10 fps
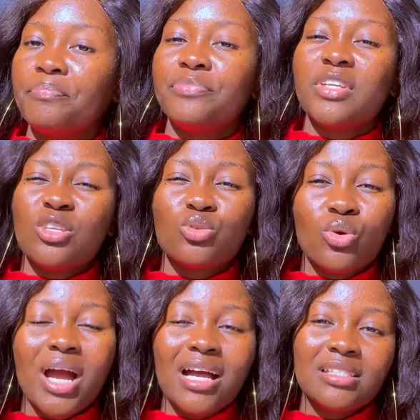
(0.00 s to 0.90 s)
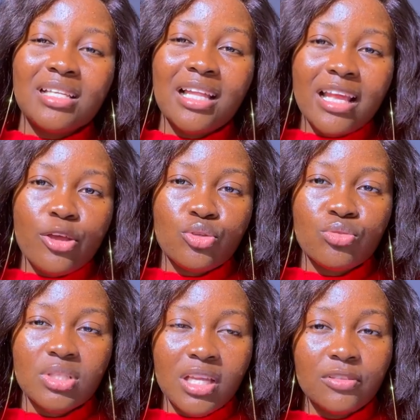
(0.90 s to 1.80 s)
this school can actually allow you
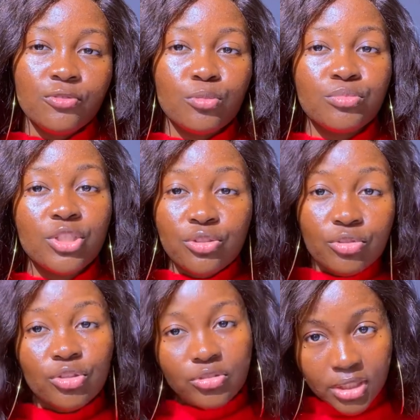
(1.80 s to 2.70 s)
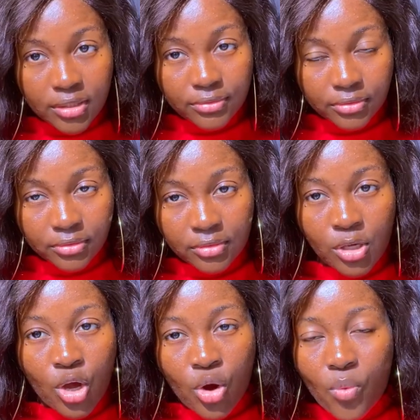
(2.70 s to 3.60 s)
to start from 300 level,
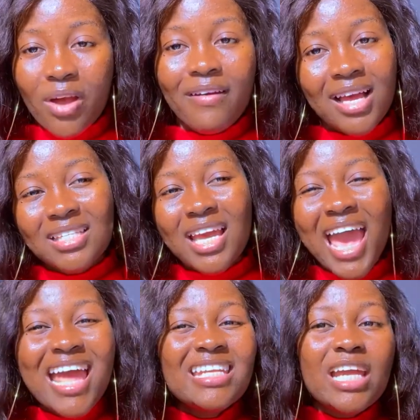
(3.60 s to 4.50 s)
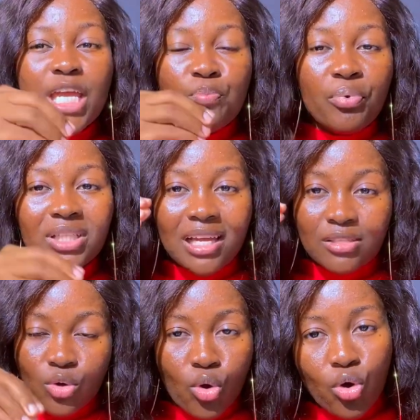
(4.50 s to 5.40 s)
whereas any
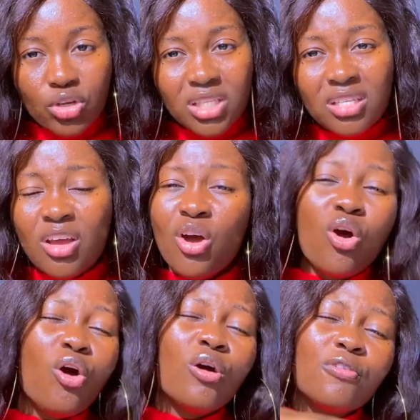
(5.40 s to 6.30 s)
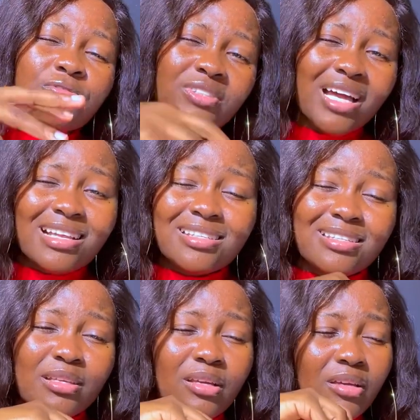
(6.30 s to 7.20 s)
important course of that
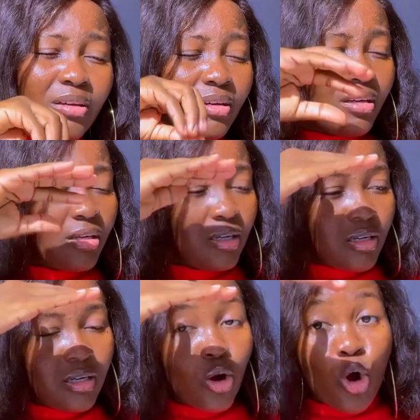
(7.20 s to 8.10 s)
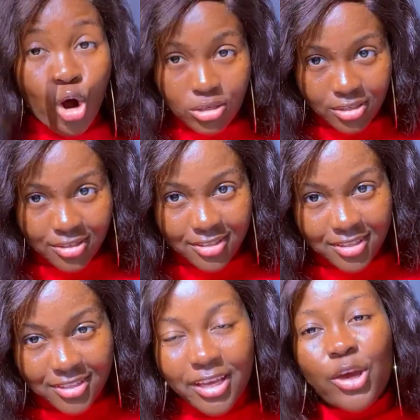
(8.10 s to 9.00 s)

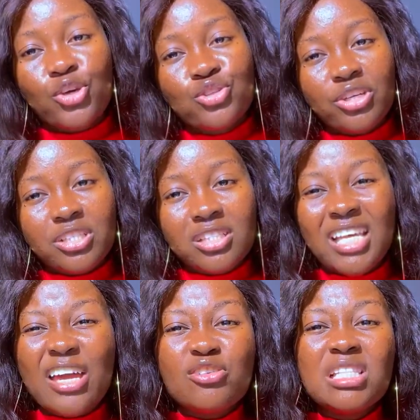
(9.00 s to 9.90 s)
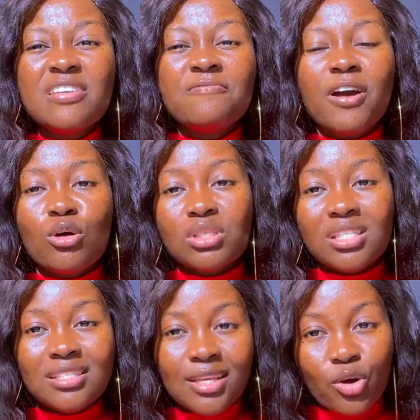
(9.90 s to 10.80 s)
course that you are studying that you leave out
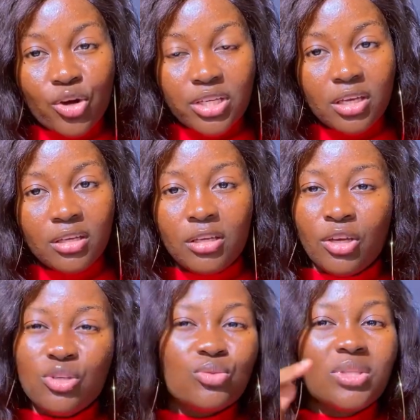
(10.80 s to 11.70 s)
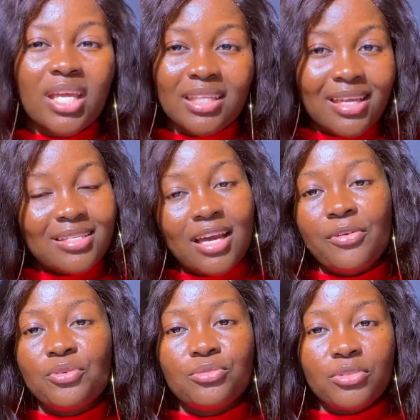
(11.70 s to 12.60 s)
in second year, you will take it as
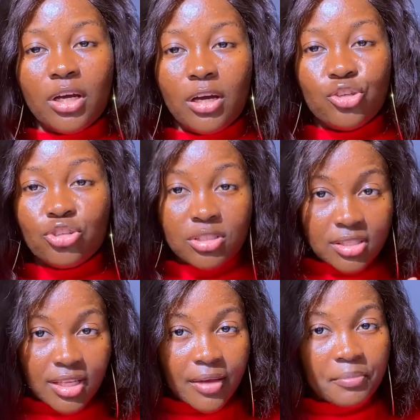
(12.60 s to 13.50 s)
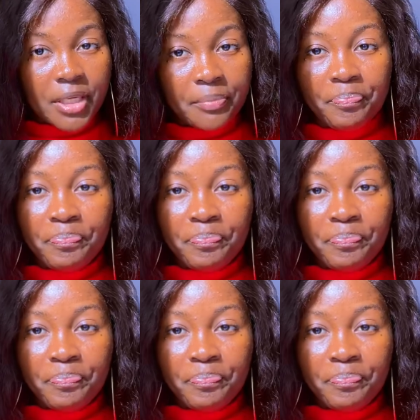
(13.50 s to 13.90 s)
carryover. Do you understand me?